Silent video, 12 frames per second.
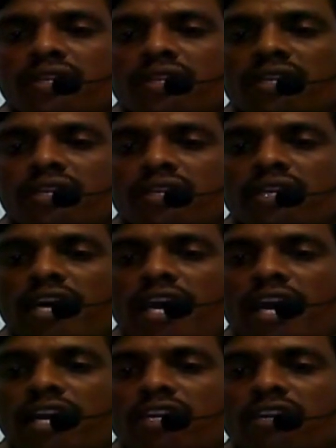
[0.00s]
the
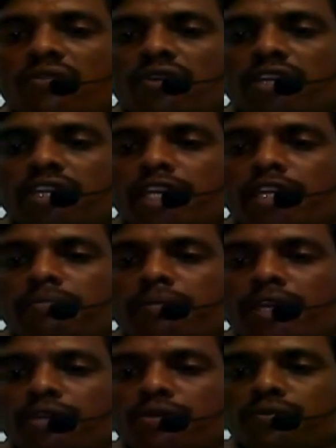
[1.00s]
aquatic
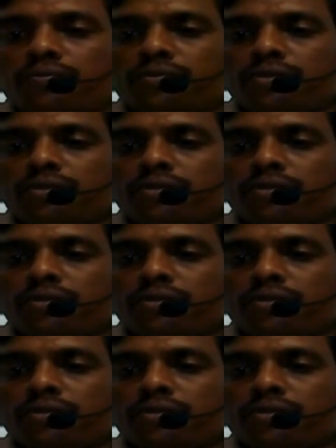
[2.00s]
biomes.